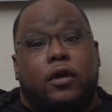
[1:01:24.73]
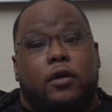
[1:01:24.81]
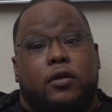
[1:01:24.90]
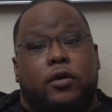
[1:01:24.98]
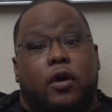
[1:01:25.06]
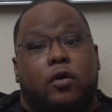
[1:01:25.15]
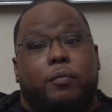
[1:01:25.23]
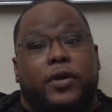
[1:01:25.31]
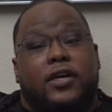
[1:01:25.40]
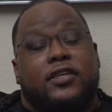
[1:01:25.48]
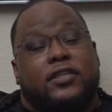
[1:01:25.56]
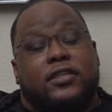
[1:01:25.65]
You know, for
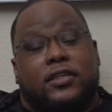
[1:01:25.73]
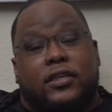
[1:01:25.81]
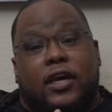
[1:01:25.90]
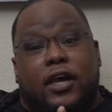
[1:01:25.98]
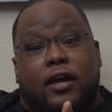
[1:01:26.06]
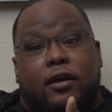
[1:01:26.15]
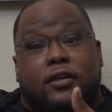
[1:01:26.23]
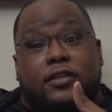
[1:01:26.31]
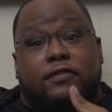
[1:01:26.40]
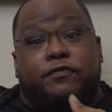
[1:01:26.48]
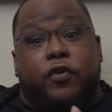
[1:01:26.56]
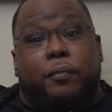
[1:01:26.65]
because for,
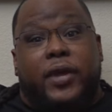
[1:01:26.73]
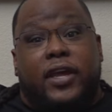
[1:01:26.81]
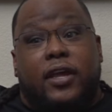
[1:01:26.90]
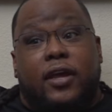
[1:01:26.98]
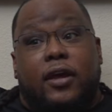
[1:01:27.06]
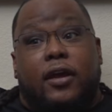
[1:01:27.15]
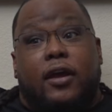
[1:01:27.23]
for me,